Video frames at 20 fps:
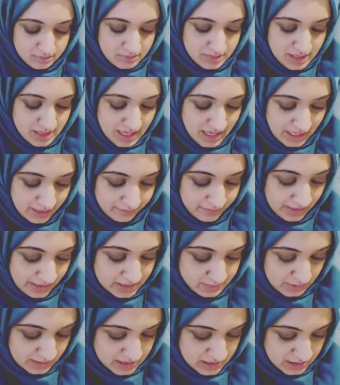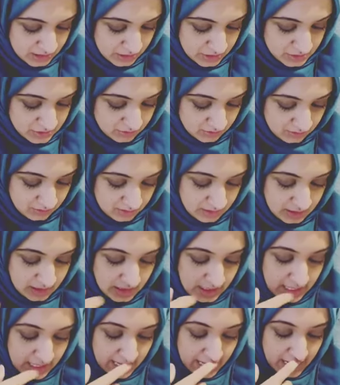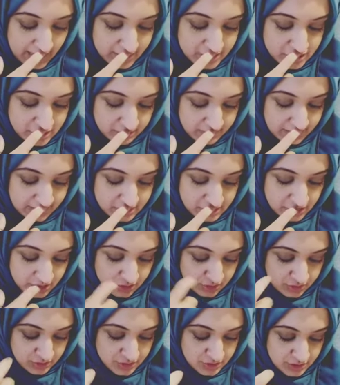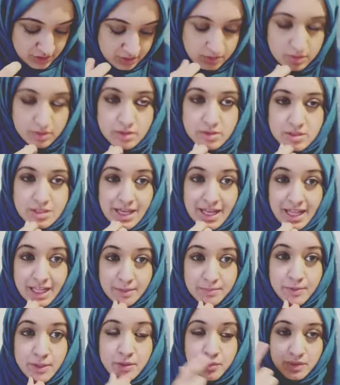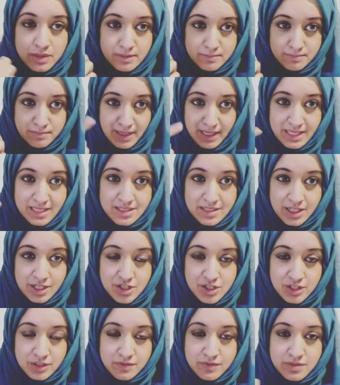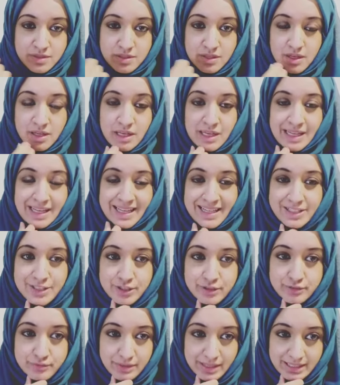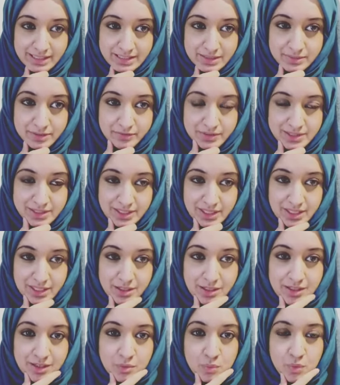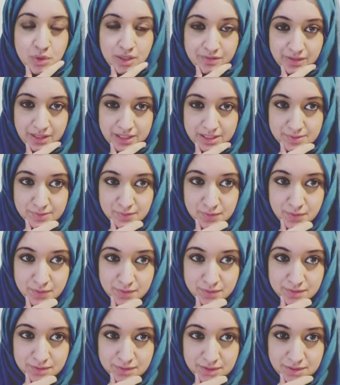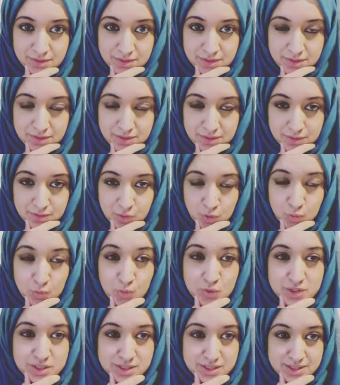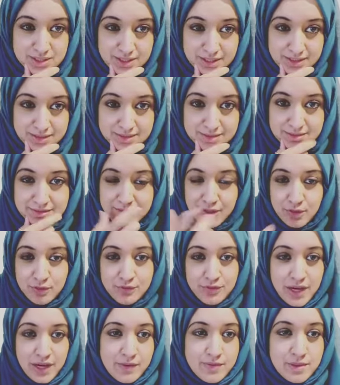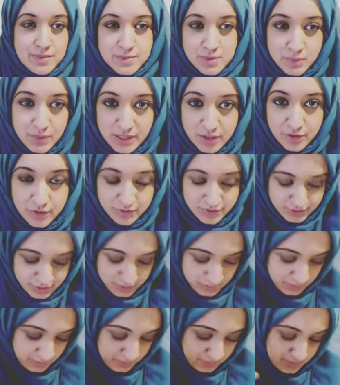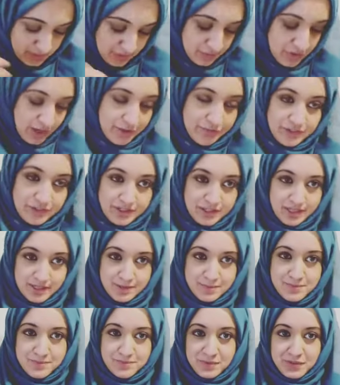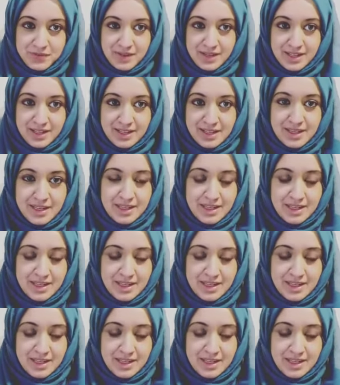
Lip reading: Have that expectation. And there's some things you can do to help you with the mindset shift, is to write down every day what you've asked for or most of the days, you know, 5 times a week you can do, if not every day, right?